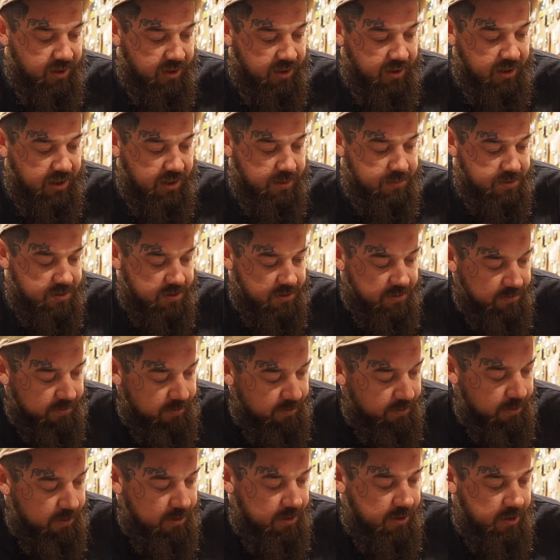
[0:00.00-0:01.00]
absolute
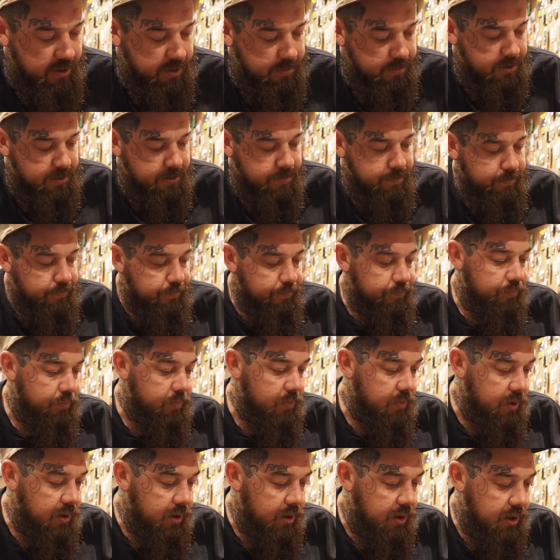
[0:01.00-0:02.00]
fluorocarbon,
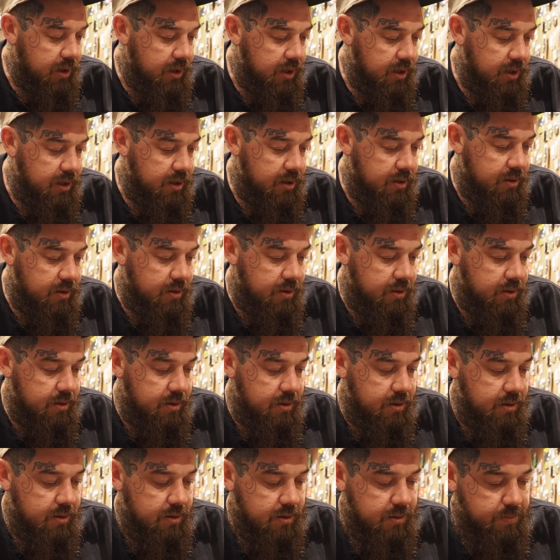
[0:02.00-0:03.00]
and
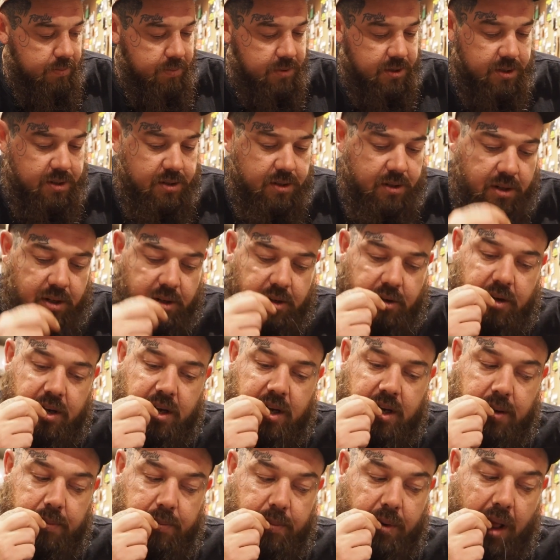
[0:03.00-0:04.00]
I'm just going to
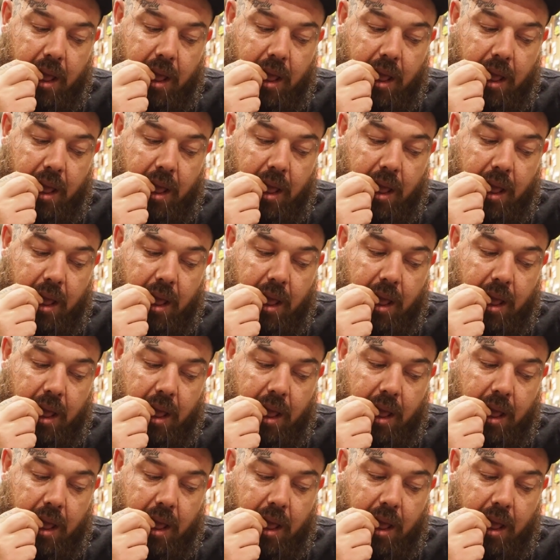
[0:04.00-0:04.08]
grab,